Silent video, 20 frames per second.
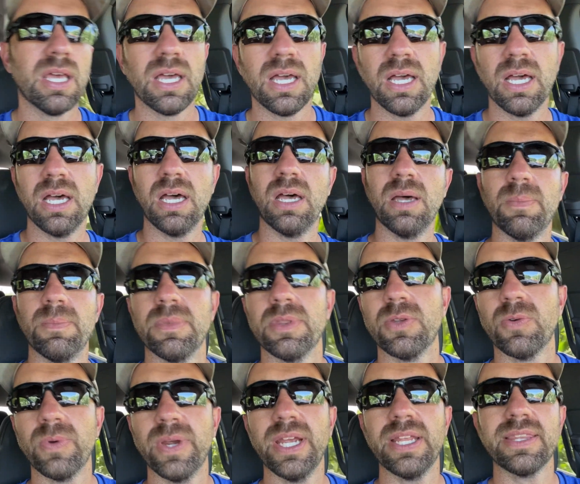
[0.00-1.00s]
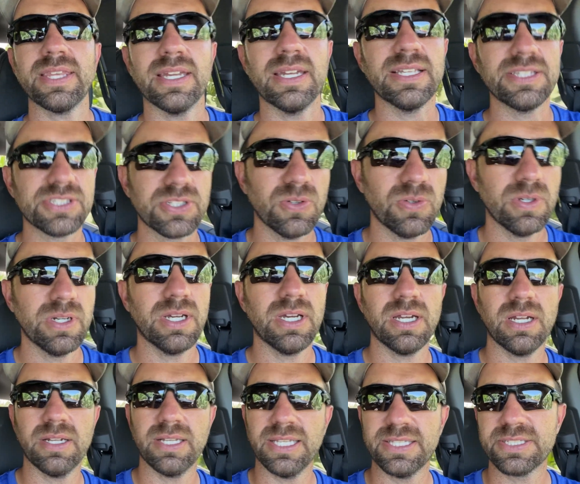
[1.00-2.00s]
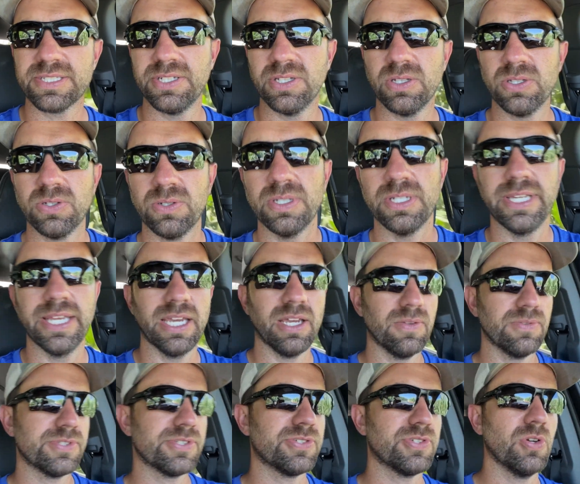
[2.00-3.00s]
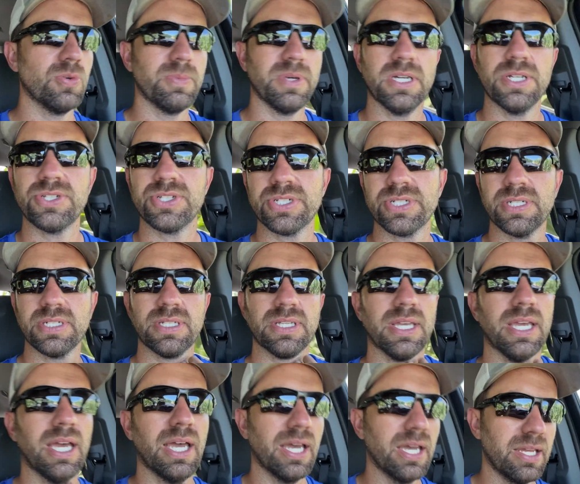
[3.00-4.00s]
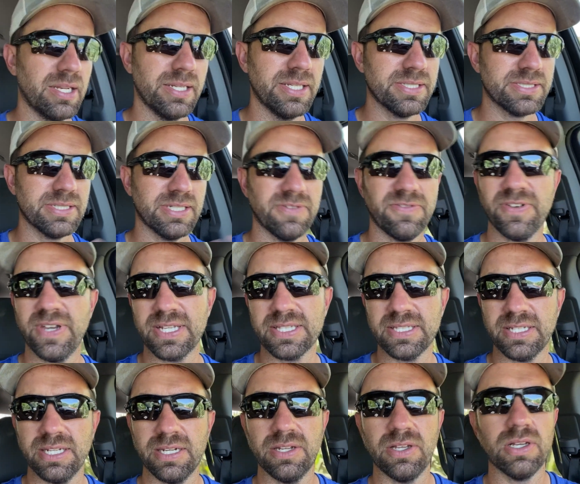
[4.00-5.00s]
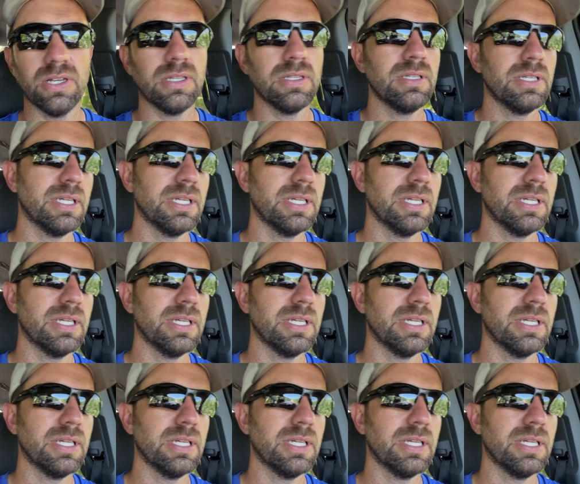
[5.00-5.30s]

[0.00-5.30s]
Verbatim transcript: The rate that it's going on, it's diluted down so much, it doesn't affect it at all.